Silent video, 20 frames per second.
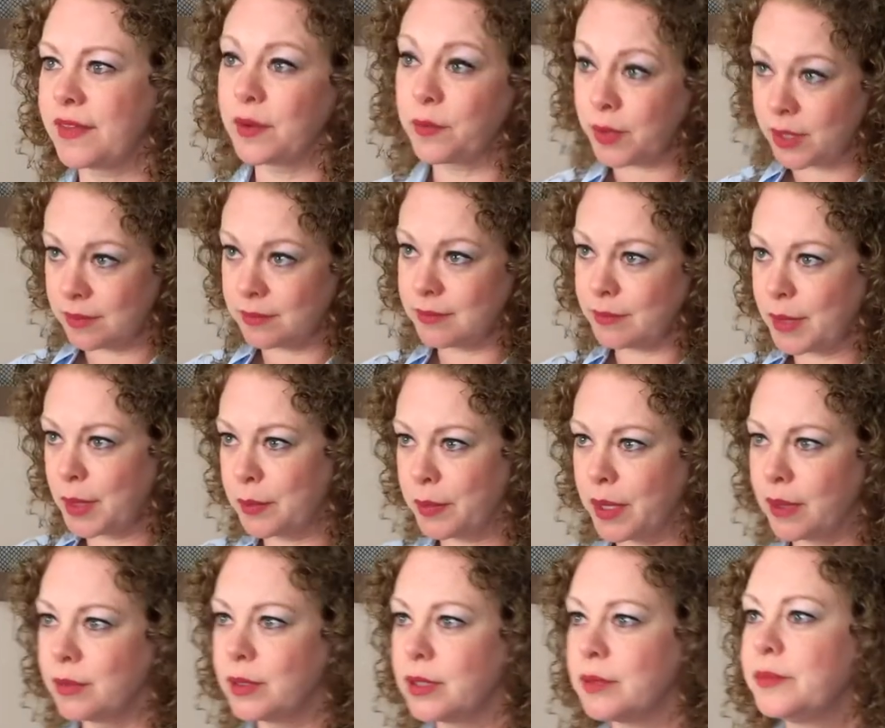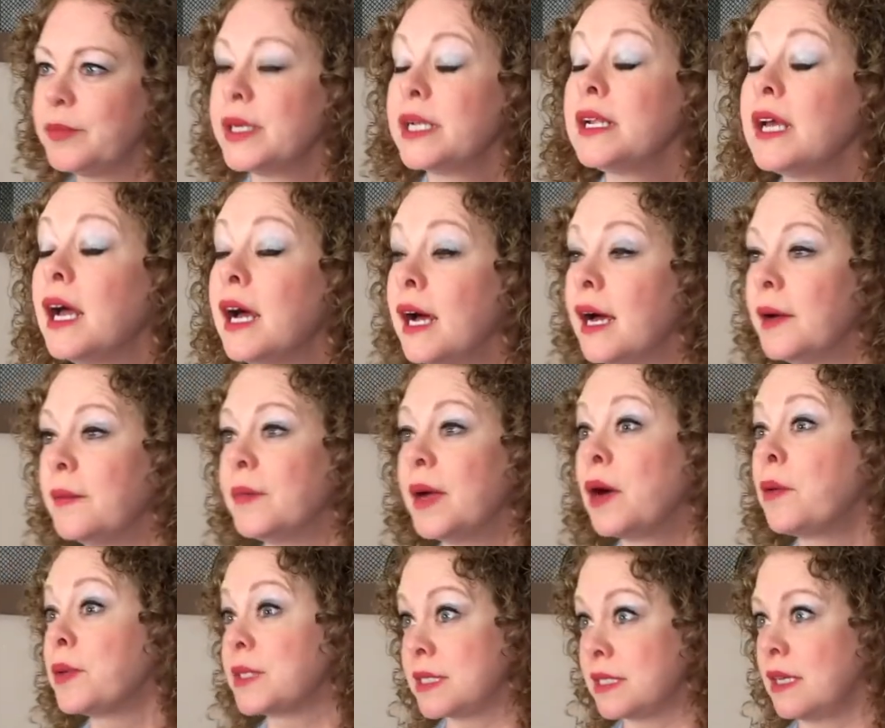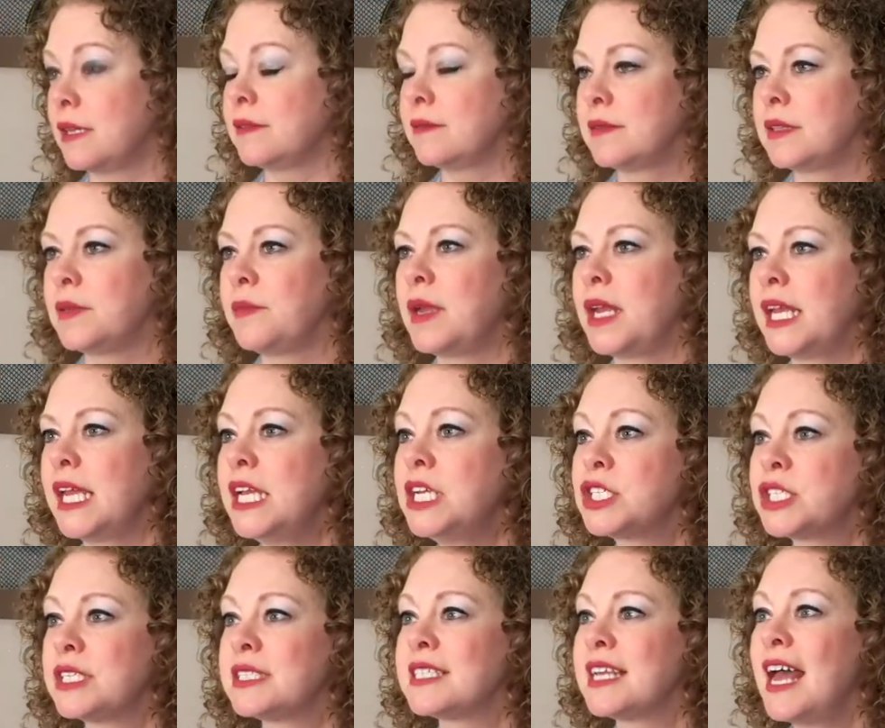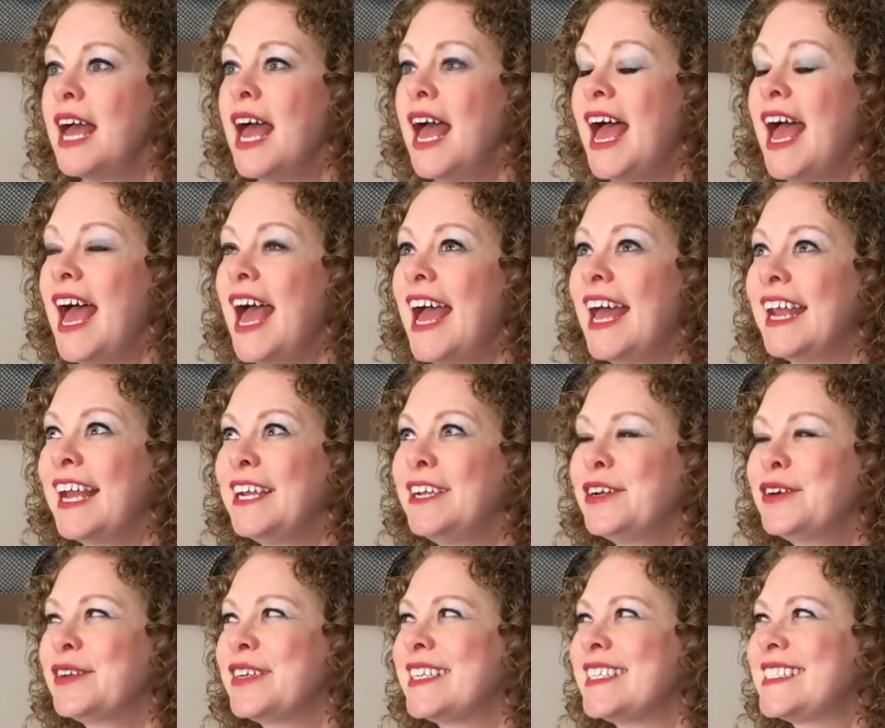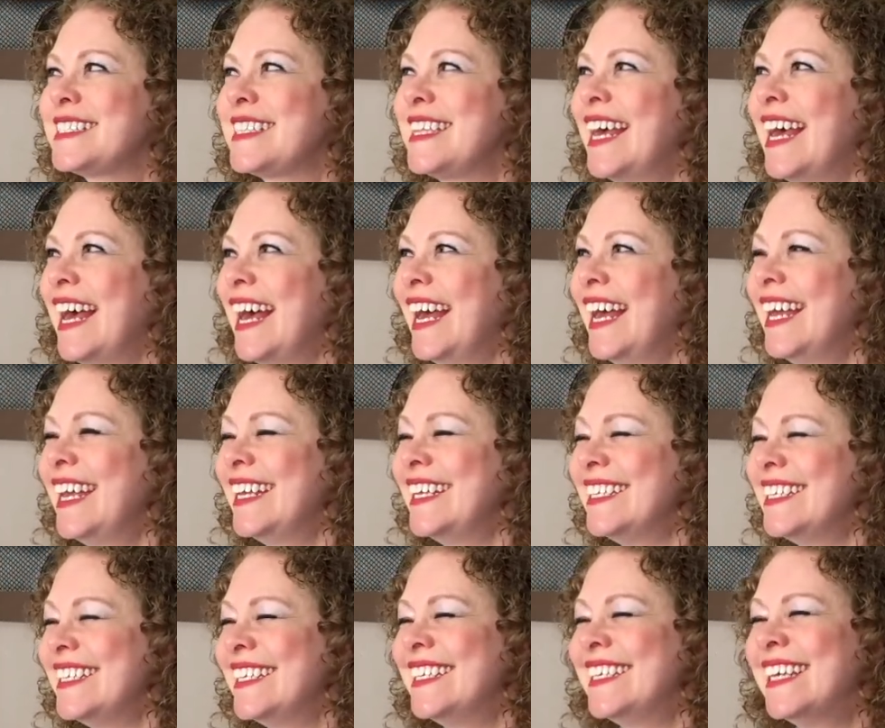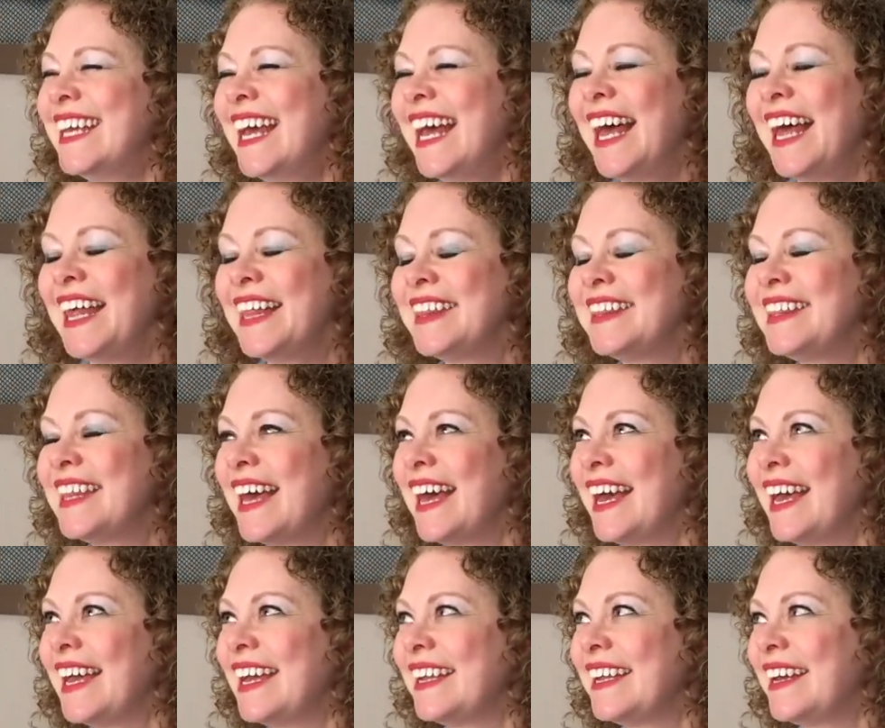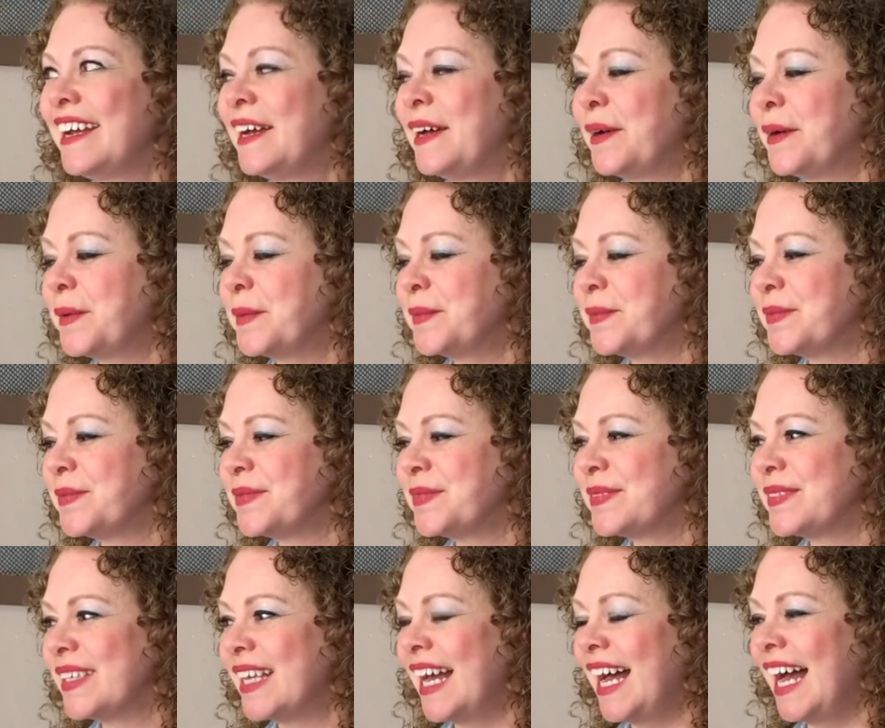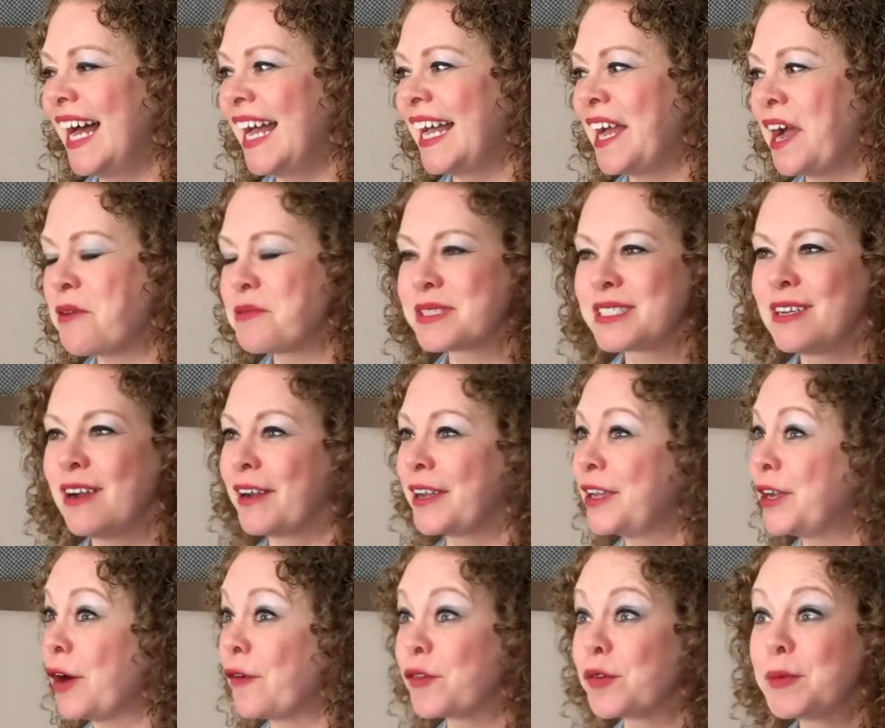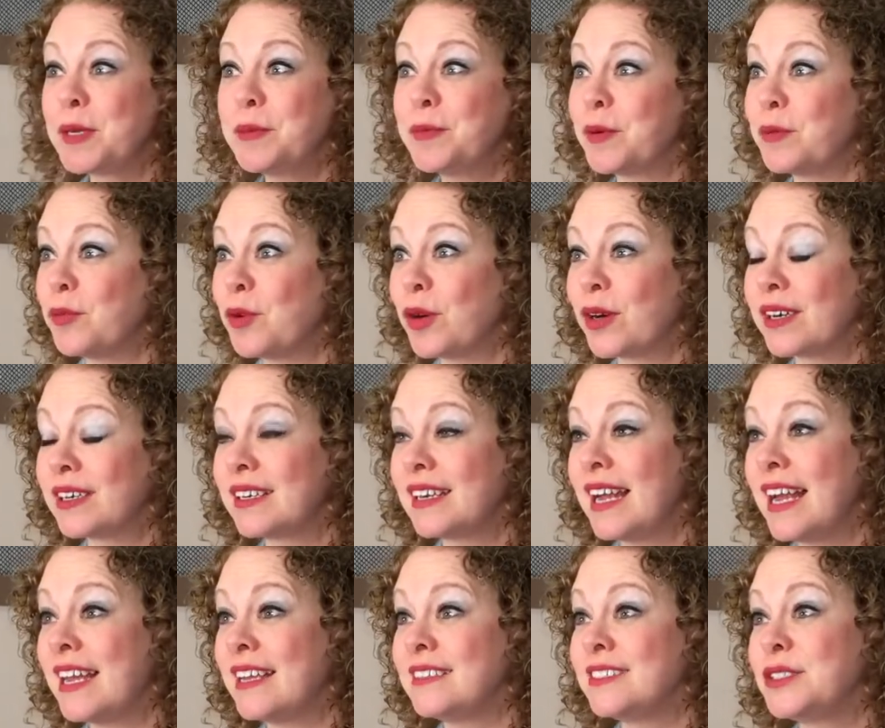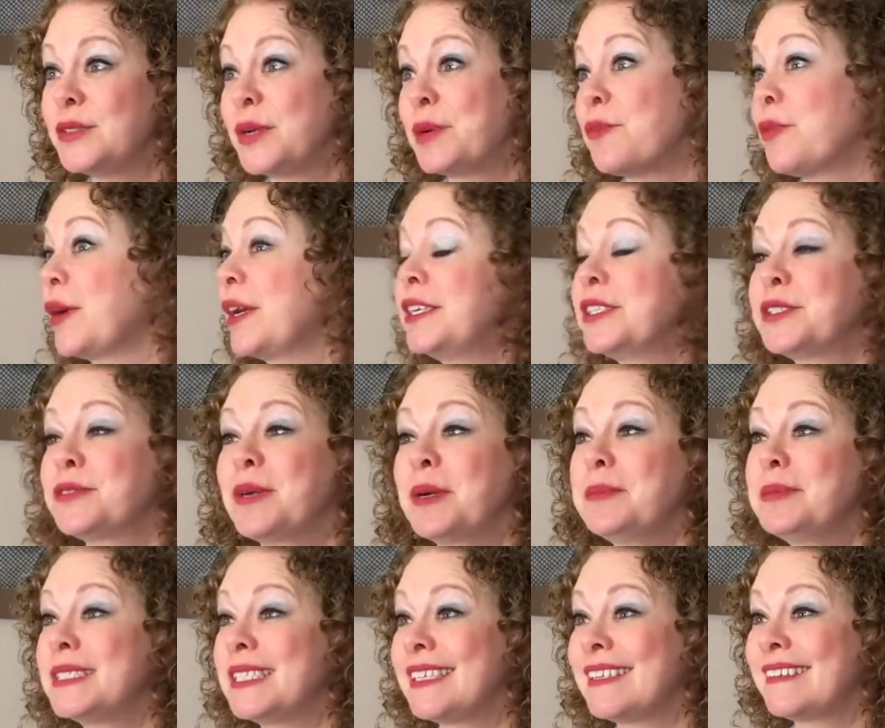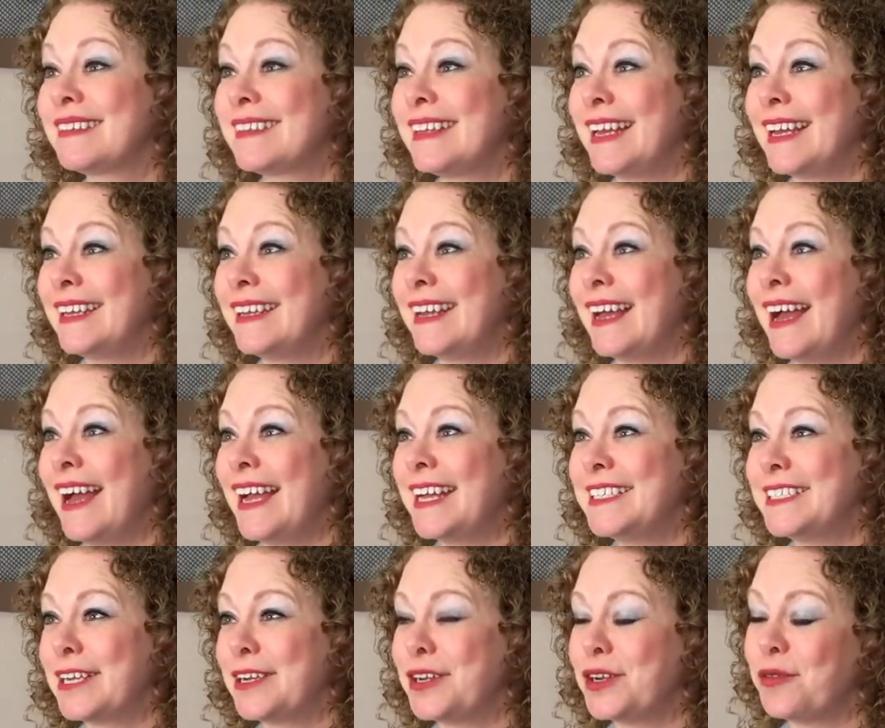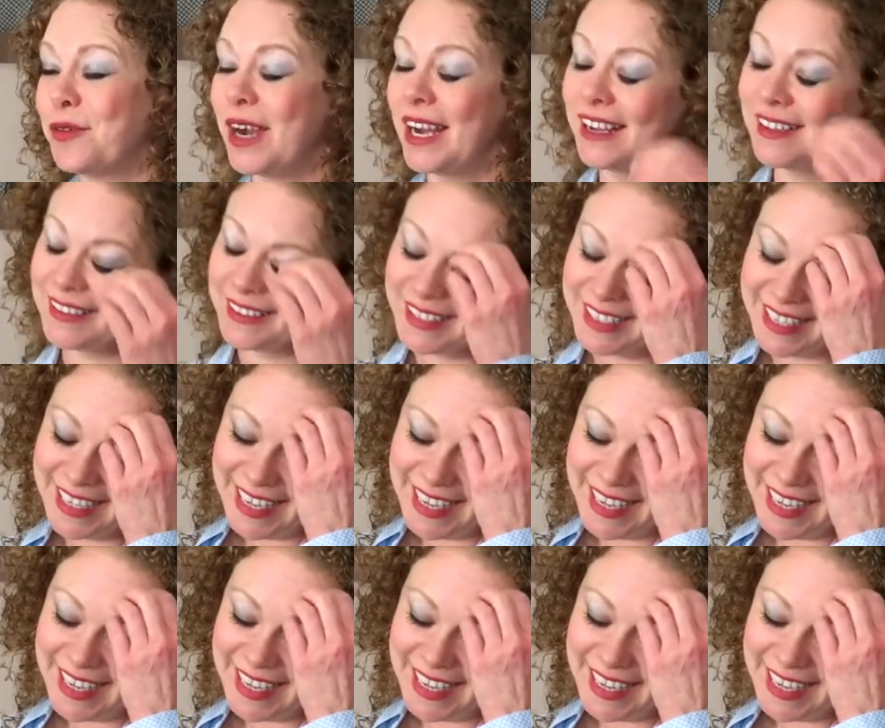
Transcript: They were in my bubble, but um, I wasn't on the medications, and I noticed that that um, I I was talking over people more and doing more interrupting than I had done in a while.